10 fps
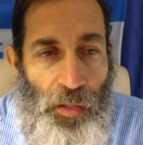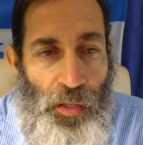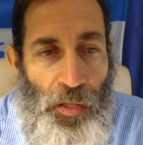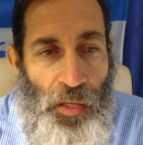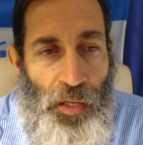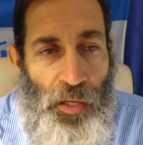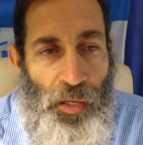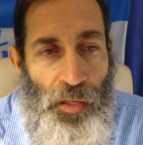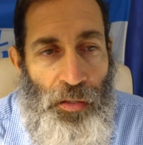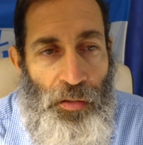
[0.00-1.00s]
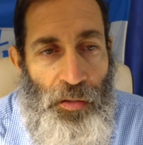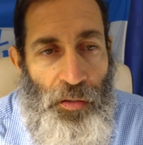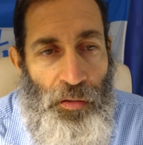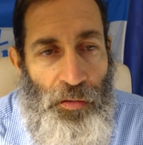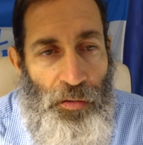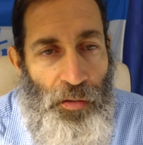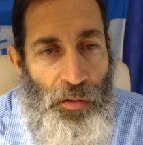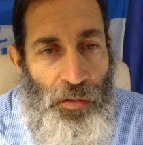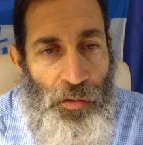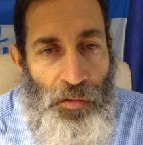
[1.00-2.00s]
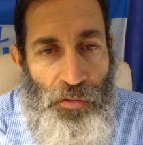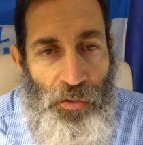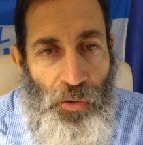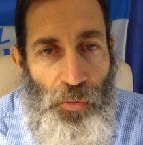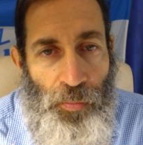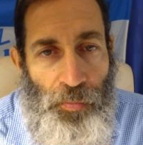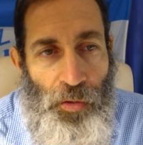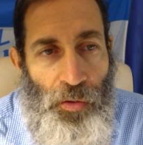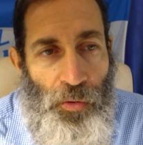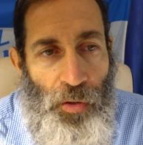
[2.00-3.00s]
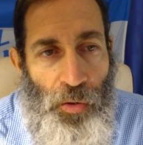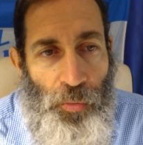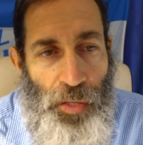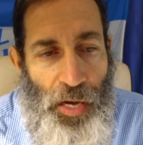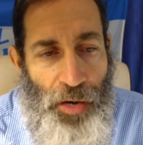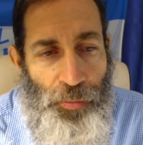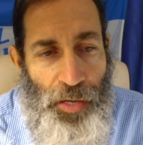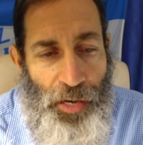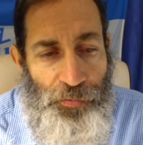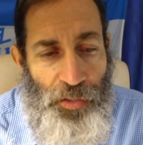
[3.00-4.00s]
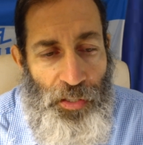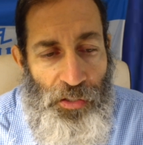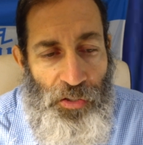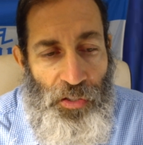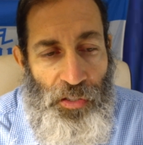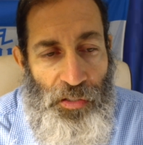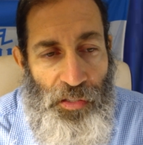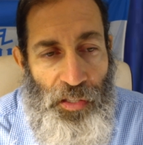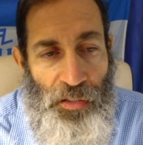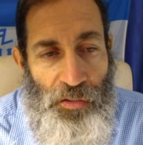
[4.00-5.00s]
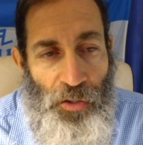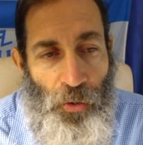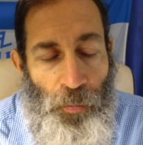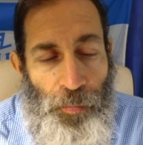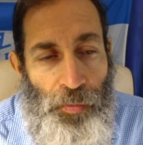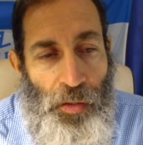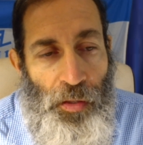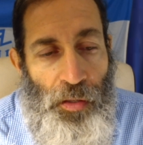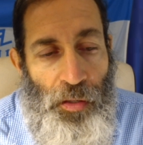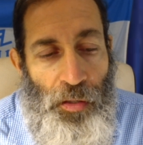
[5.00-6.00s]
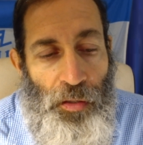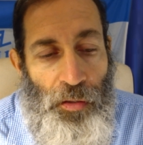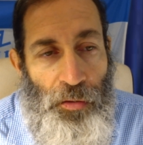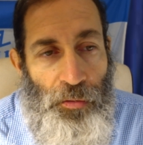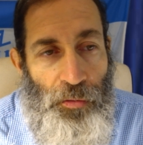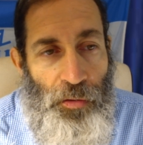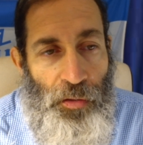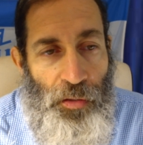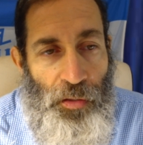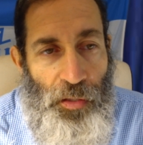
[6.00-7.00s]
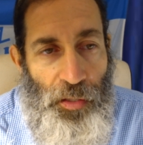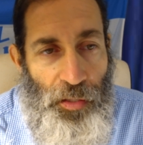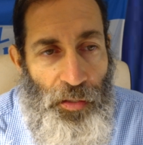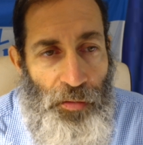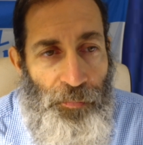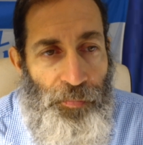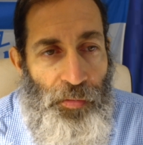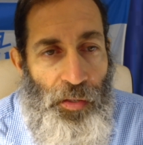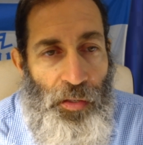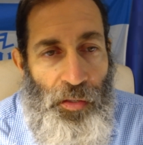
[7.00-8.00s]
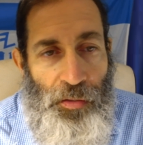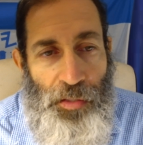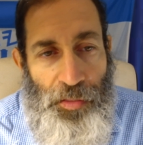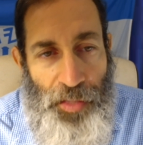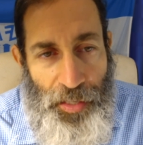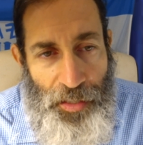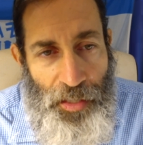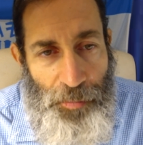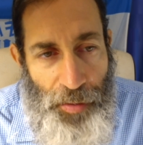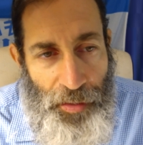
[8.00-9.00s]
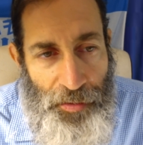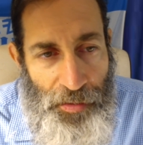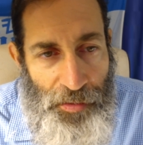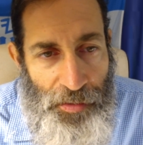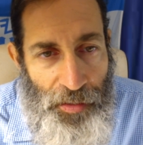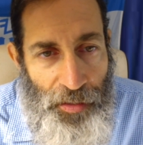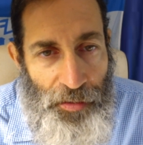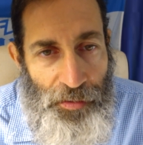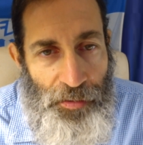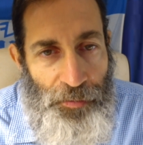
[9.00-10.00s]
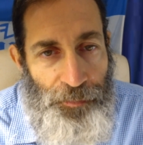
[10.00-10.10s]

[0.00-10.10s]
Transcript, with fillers: and uh, and and so uh, we have we have to consider these things. So uh, in uh, the thinking about these things,